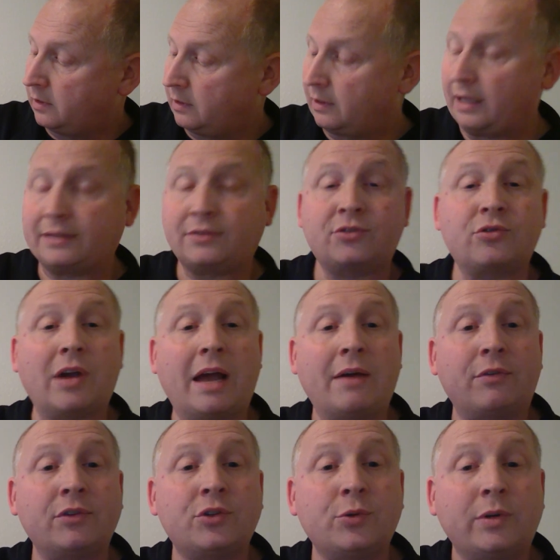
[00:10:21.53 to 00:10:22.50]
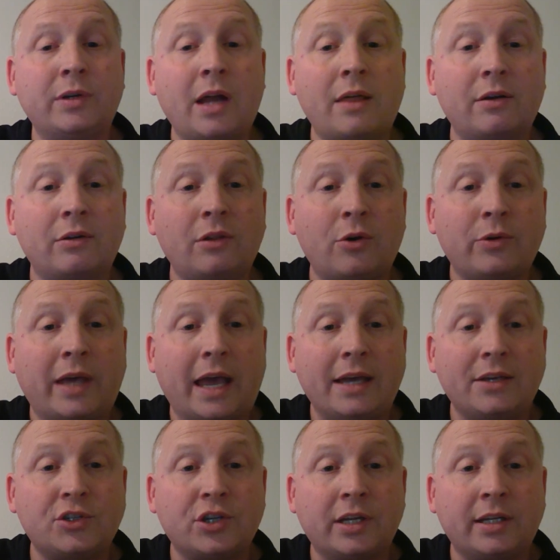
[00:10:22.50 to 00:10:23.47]
Let's travel to another
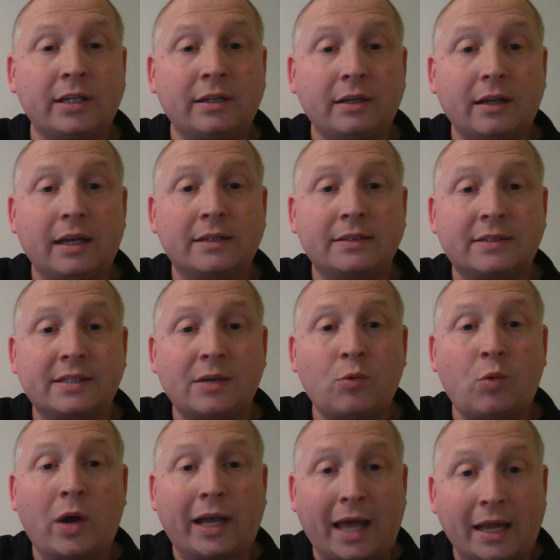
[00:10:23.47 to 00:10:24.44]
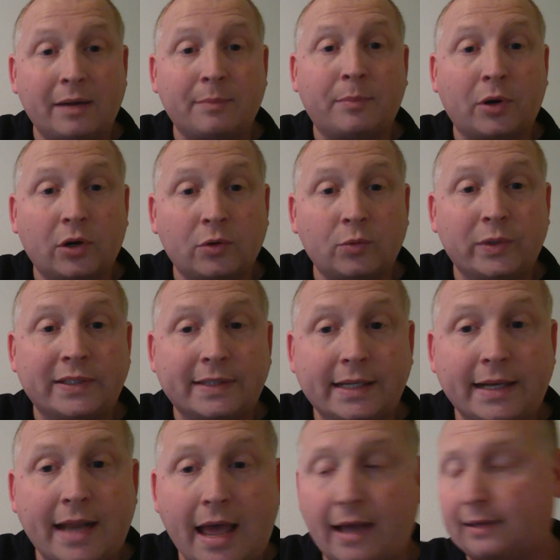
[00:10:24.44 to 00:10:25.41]
location and see what kind of bird we
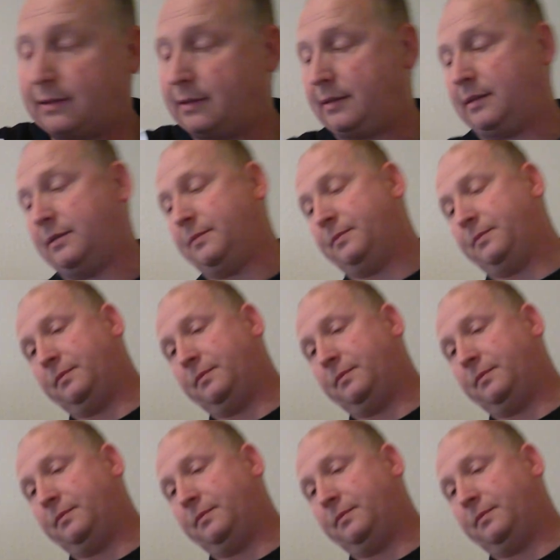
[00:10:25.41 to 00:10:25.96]
see next.